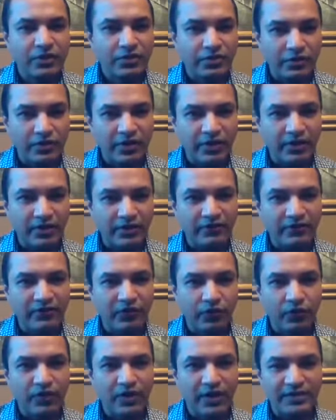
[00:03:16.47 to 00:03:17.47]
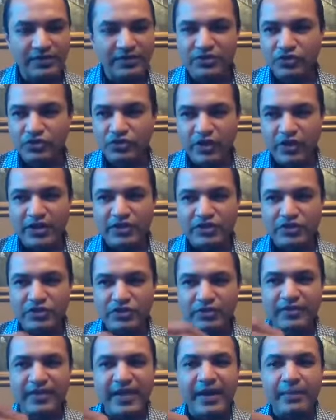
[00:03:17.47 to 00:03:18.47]
getting the full concentration
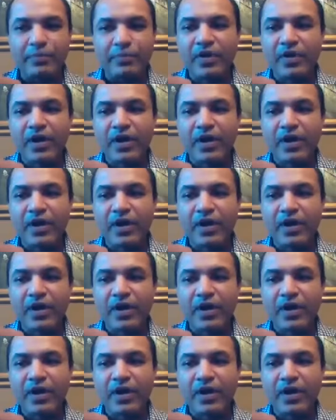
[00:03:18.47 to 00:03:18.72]
of that